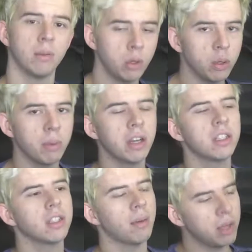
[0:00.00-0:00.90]
I'm doing
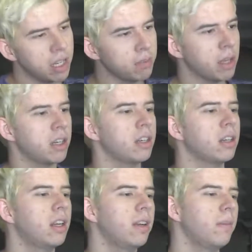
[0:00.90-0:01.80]
better, I'm getting
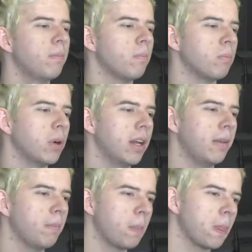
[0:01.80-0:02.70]
better,
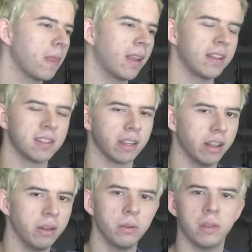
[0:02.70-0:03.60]
but like I said,
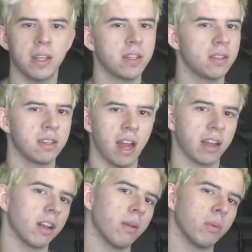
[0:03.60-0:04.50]
little things
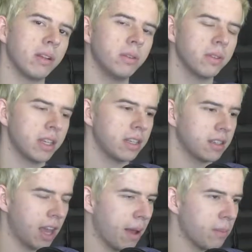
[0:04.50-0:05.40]
stack up, little
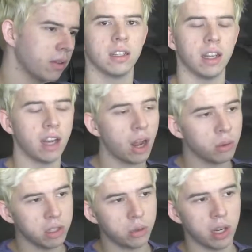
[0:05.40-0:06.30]
things happen, and not
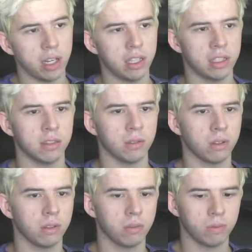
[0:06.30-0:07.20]
only do I need to
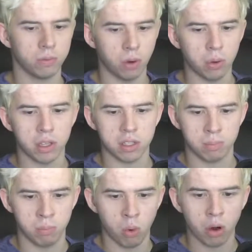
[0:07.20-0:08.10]

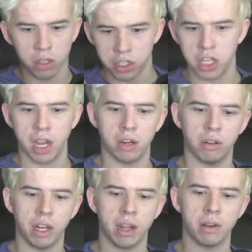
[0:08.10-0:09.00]
focus more on the
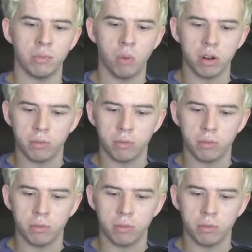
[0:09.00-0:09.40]
channel and I want to